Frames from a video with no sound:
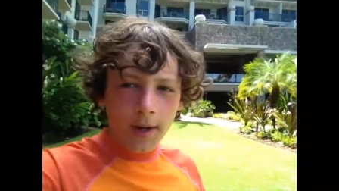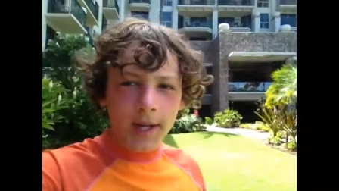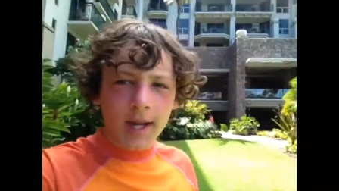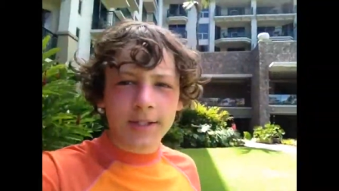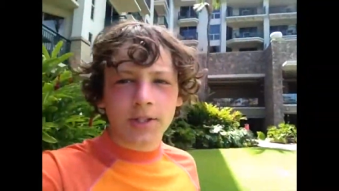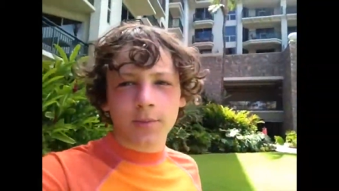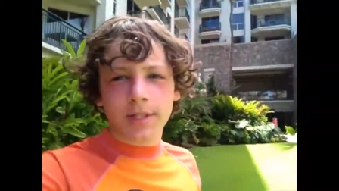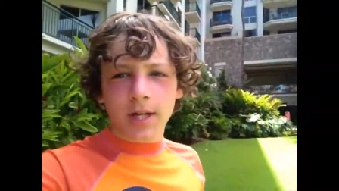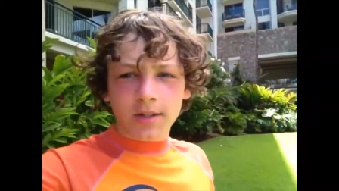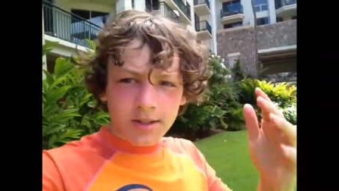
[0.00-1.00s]
Okay guys, so we
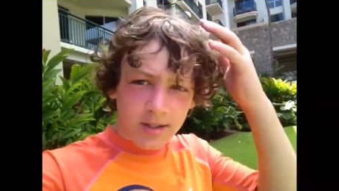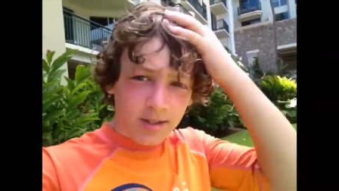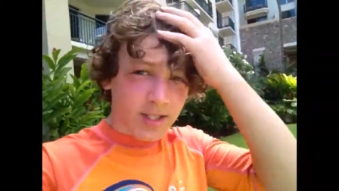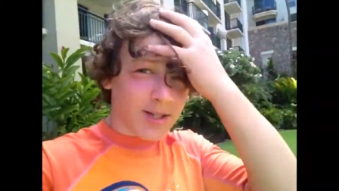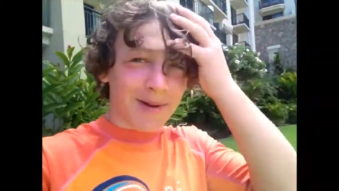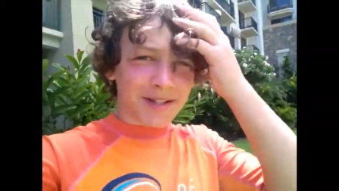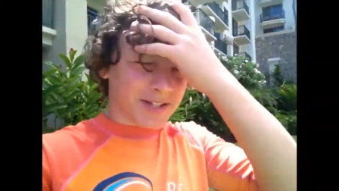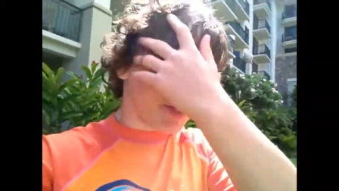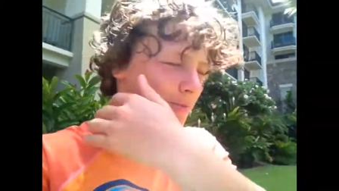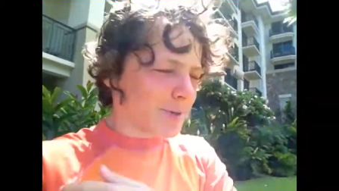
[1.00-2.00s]
talked to the lady about the
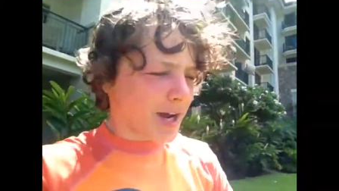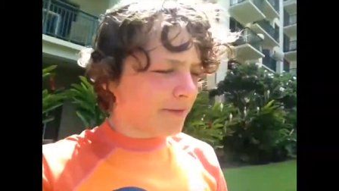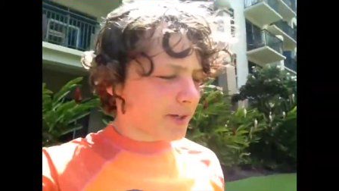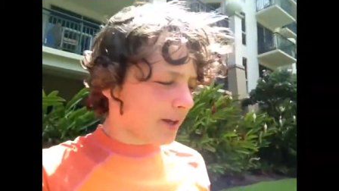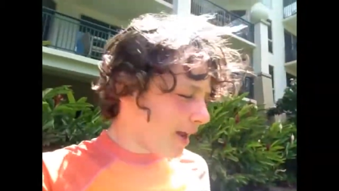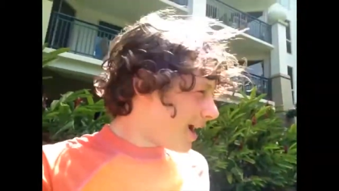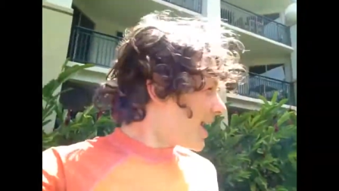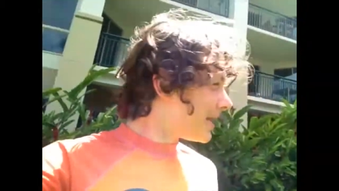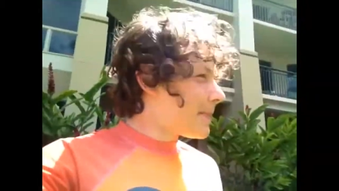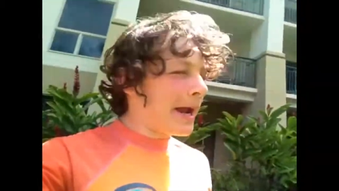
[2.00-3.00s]
scuba diving,
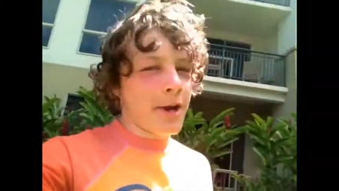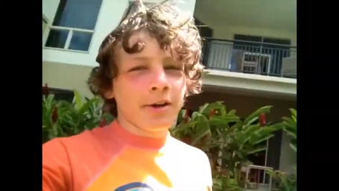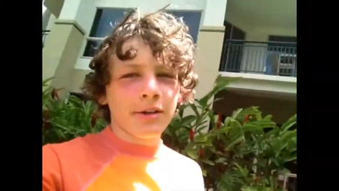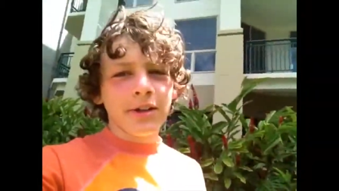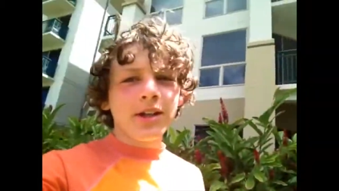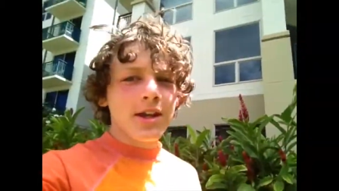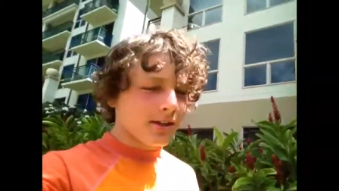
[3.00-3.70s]
and apparently